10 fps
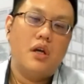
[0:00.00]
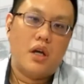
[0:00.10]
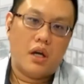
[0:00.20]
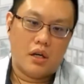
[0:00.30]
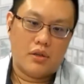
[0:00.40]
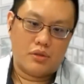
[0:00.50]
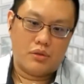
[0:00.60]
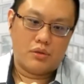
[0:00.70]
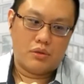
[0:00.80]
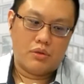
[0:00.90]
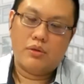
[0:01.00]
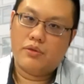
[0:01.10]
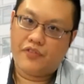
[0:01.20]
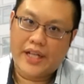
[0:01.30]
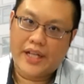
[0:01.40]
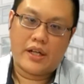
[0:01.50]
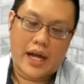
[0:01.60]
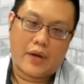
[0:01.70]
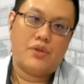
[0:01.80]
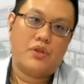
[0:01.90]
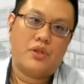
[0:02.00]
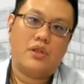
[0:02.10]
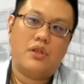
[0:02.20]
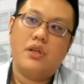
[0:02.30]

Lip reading: to fund the acquisition.